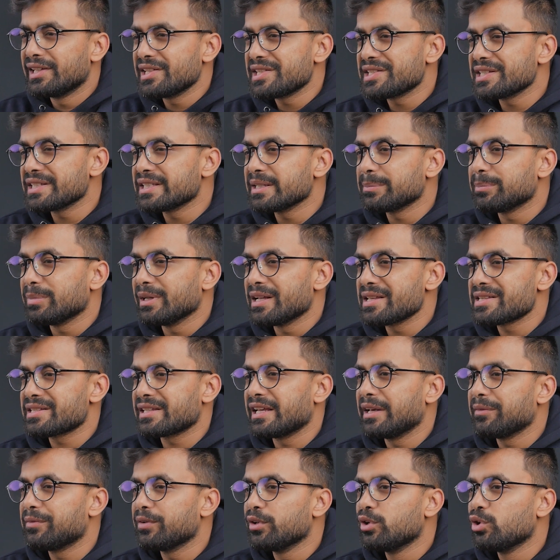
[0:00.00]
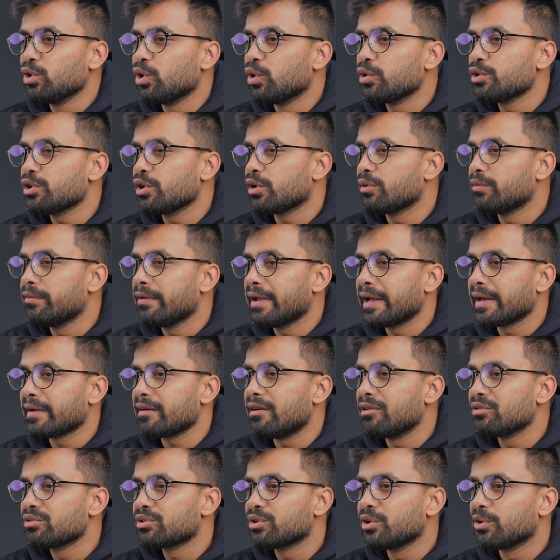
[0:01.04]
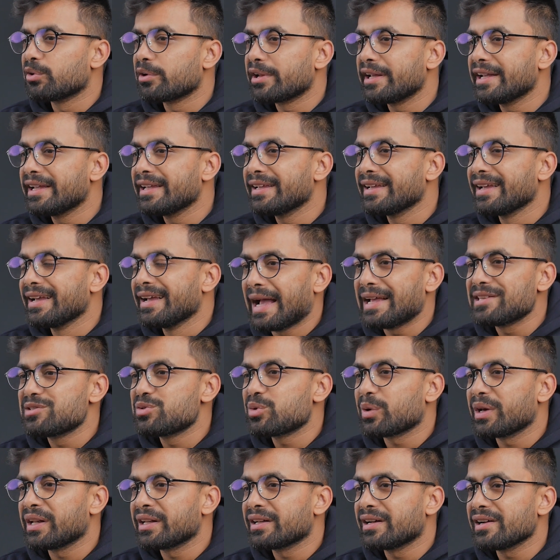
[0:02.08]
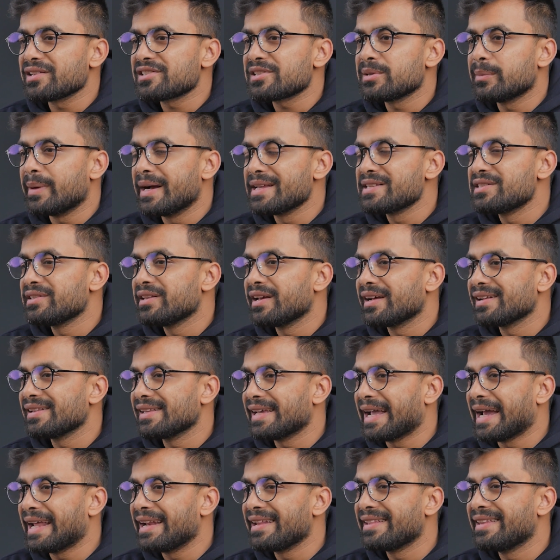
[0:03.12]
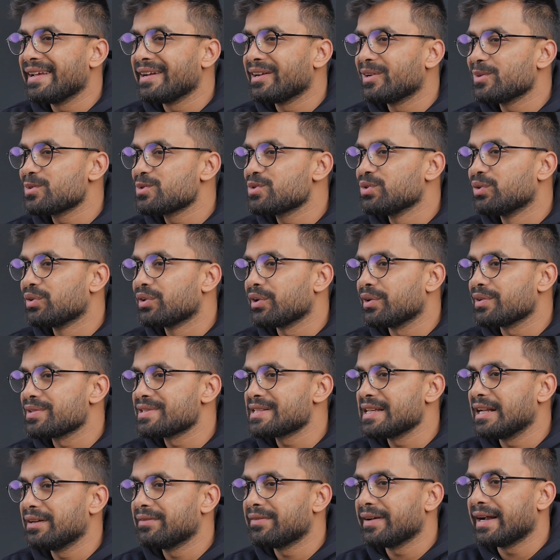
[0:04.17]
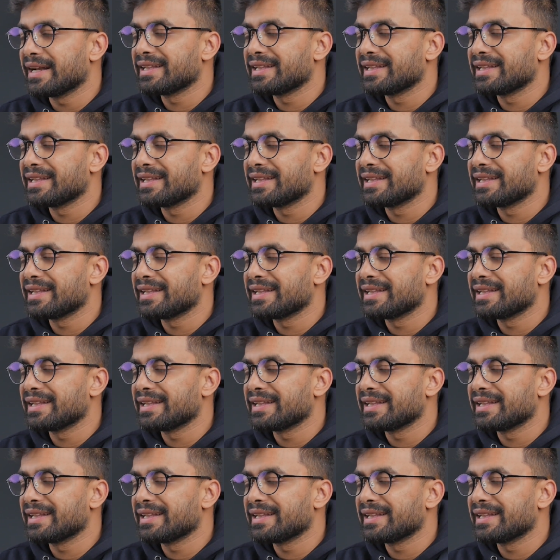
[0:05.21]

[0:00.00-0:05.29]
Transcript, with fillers: This is a plus if you know your way around coding, as you can customize customize nearly anything to suit yourself.